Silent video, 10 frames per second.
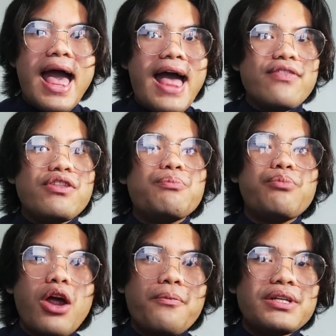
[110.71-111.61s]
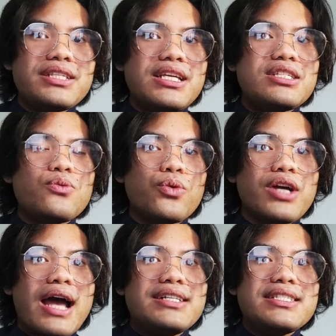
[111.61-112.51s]
and the properties
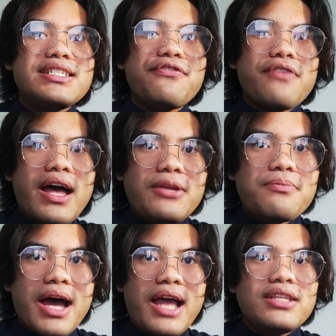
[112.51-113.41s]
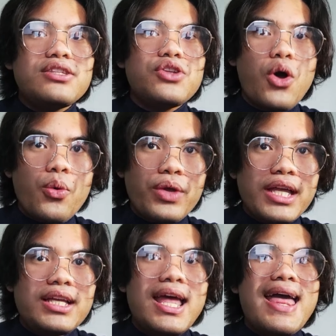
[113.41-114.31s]
were identified by towing